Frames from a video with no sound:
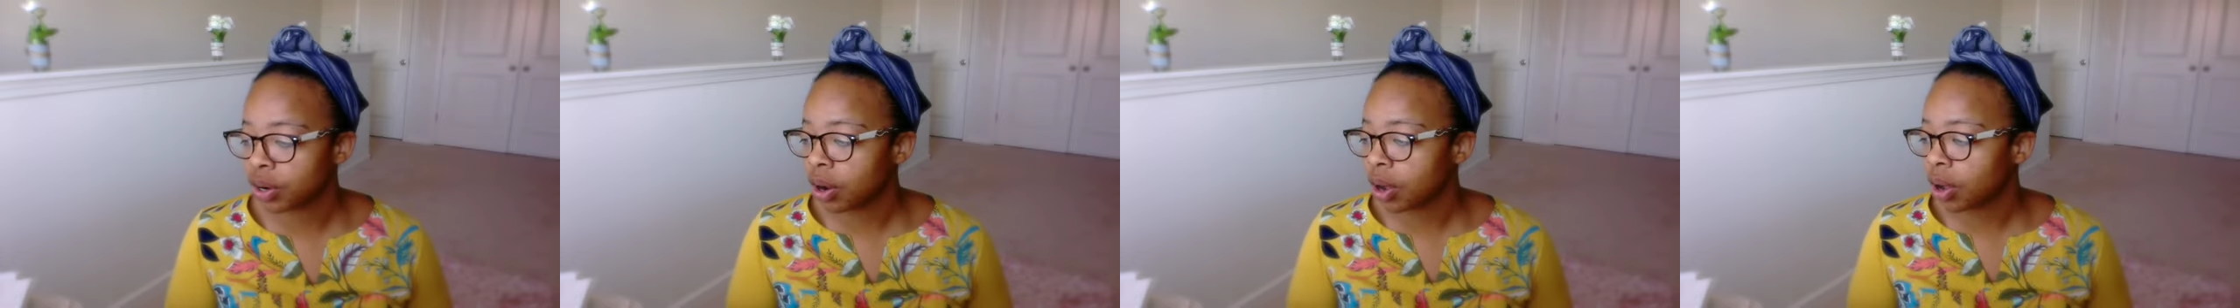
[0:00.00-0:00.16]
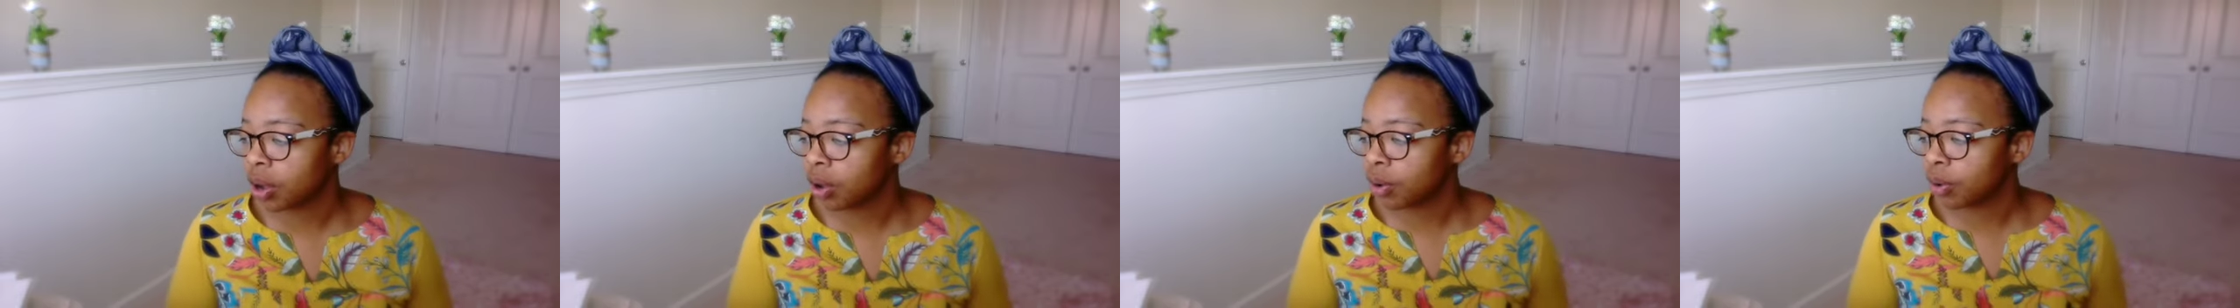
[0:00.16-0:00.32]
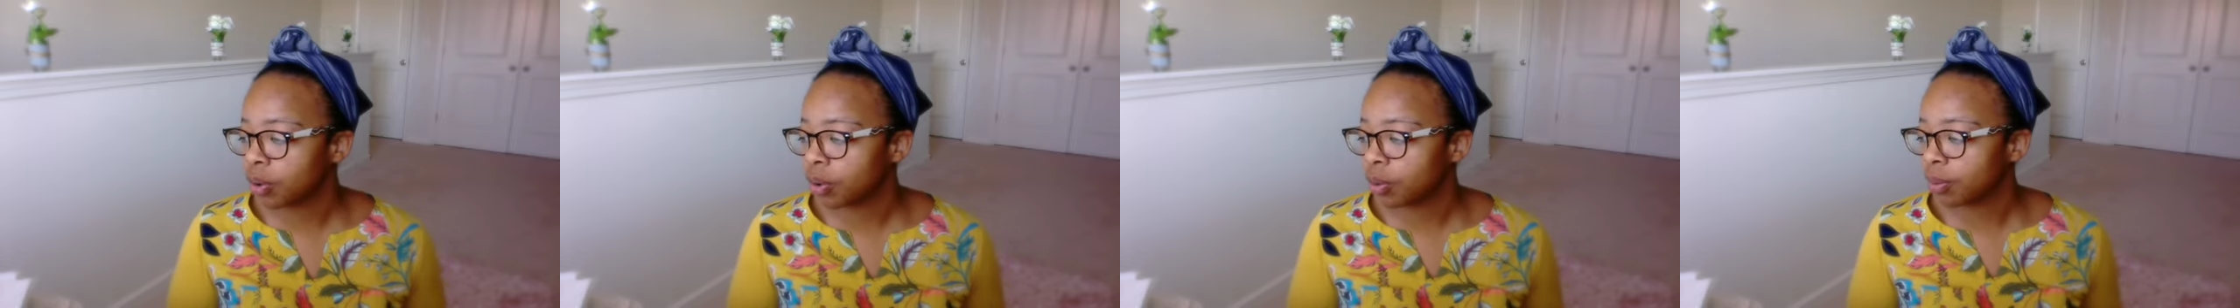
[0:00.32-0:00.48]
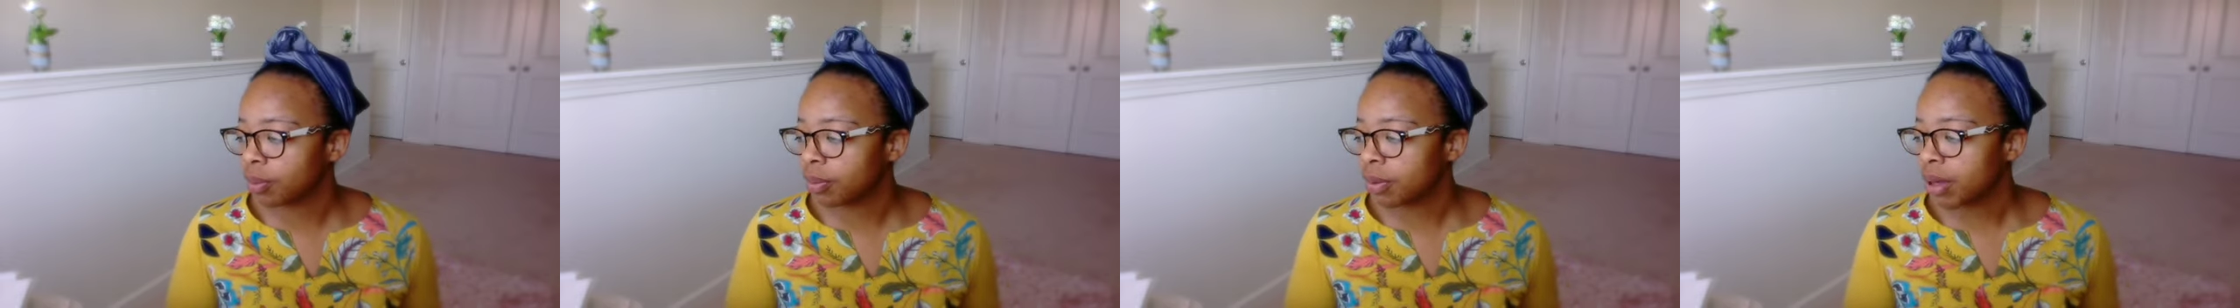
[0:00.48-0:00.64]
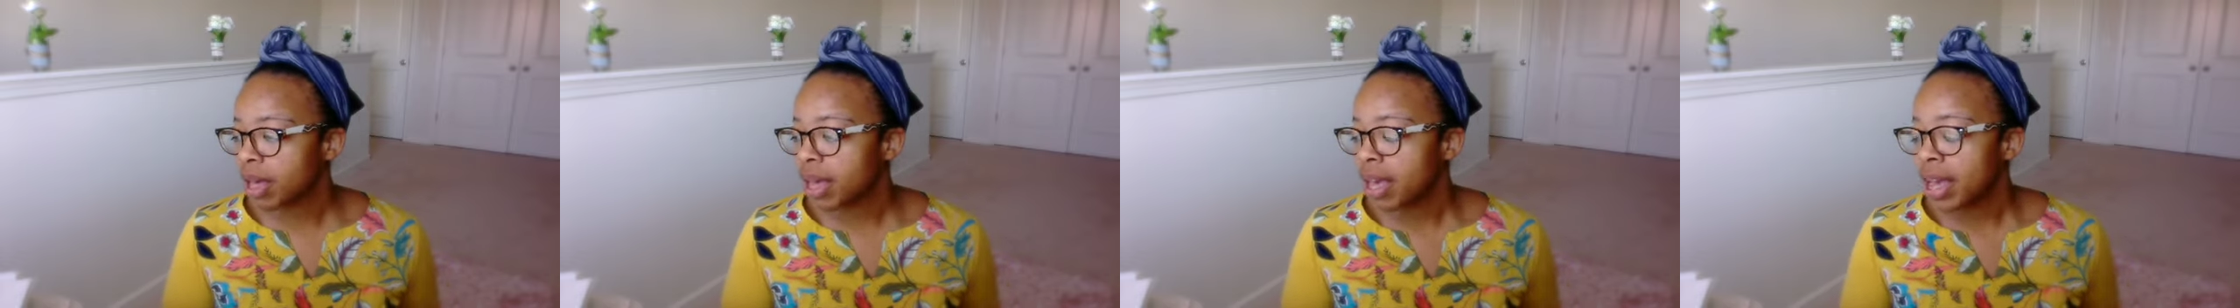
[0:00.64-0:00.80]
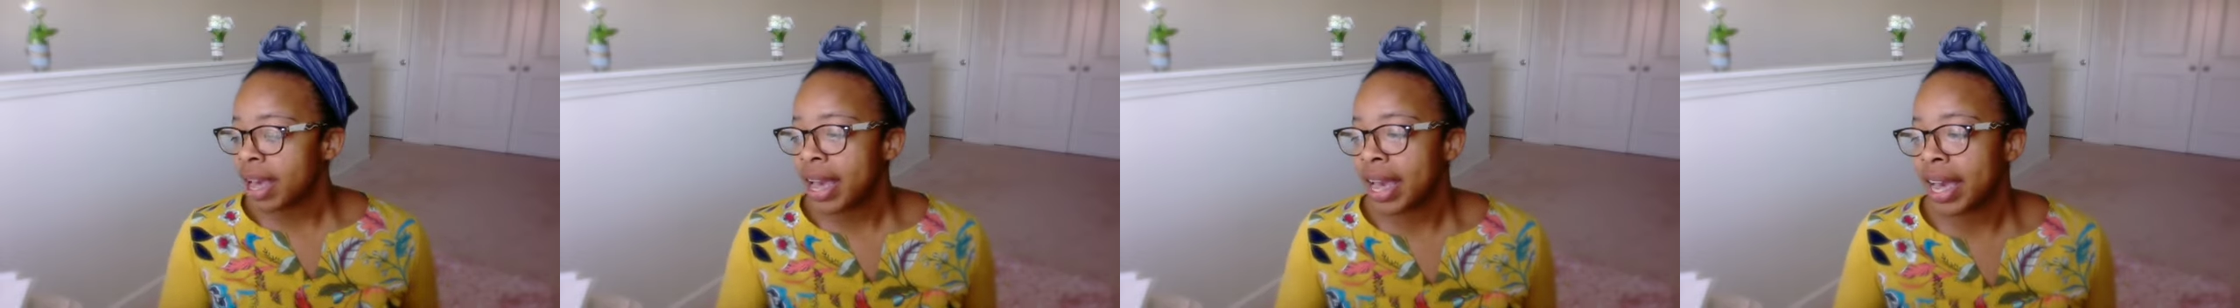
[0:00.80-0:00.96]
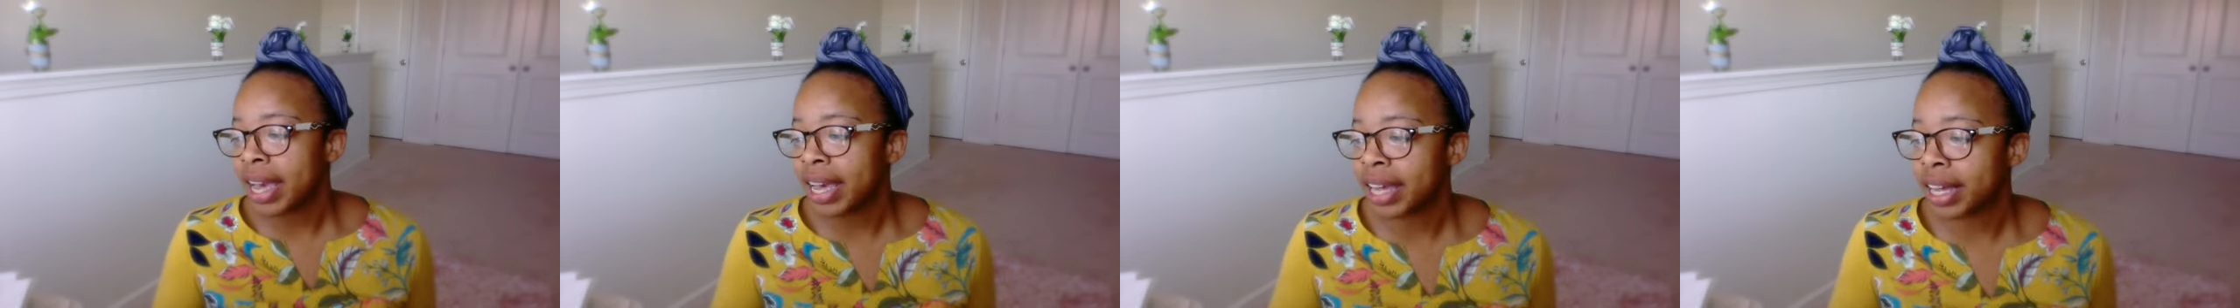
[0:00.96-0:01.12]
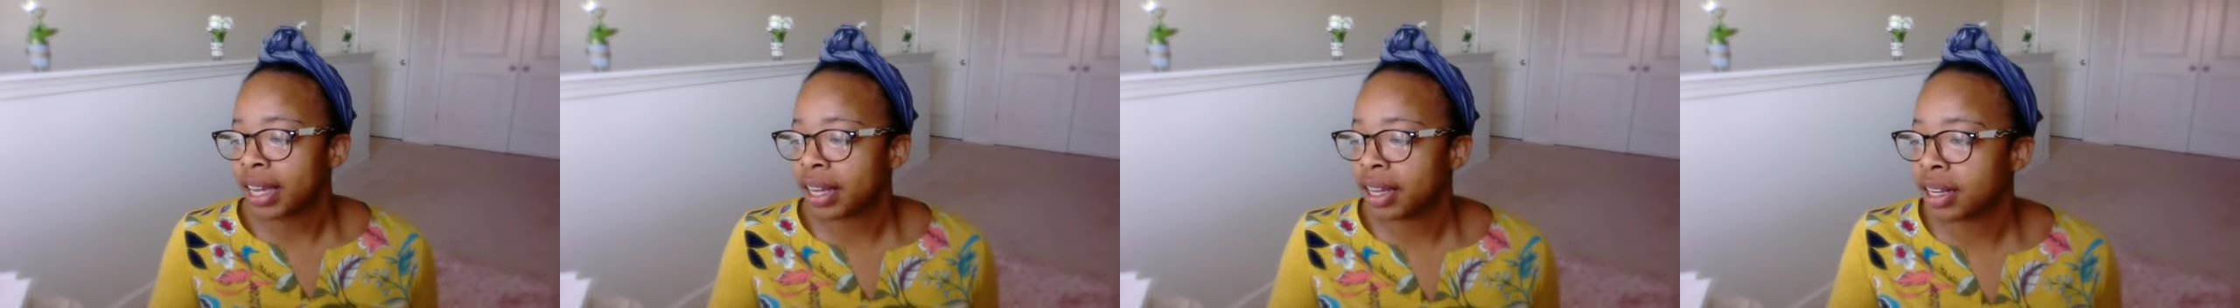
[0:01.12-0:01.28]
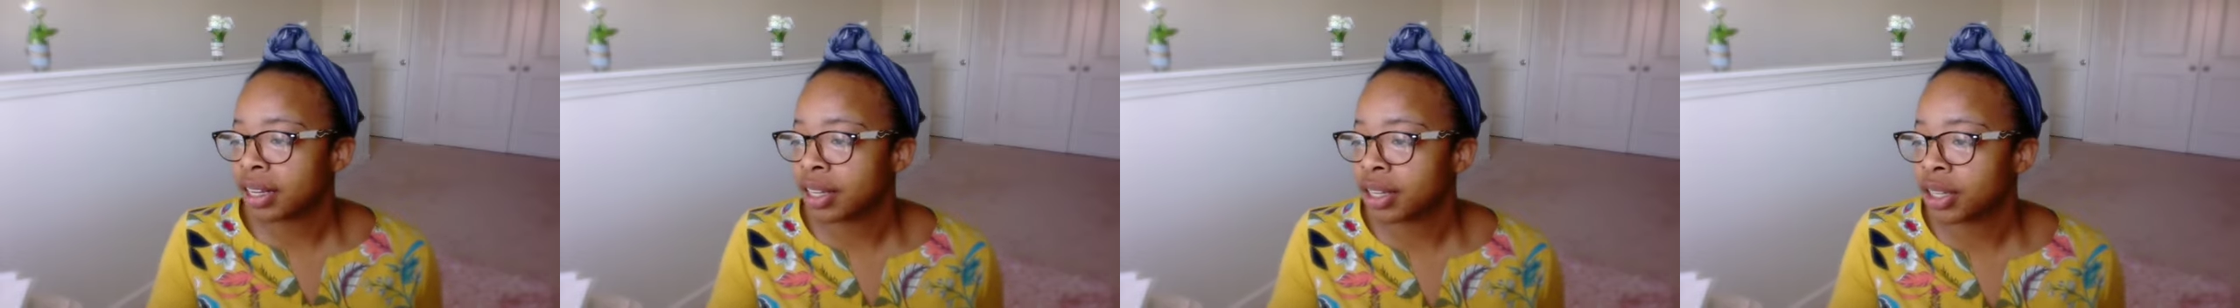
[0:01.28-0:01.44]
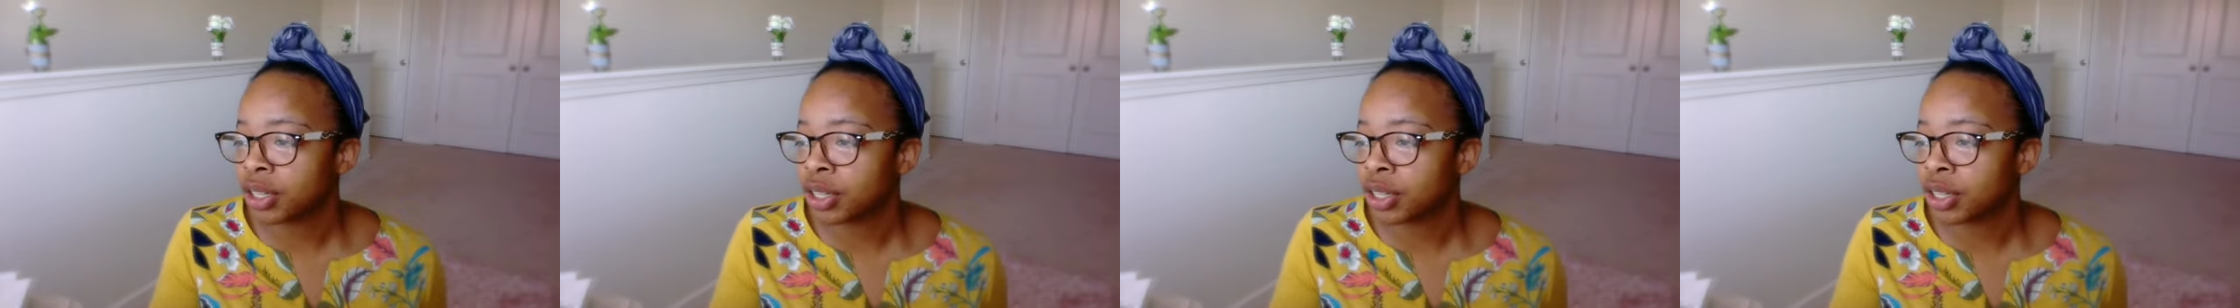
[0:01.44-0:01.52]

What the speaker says: home and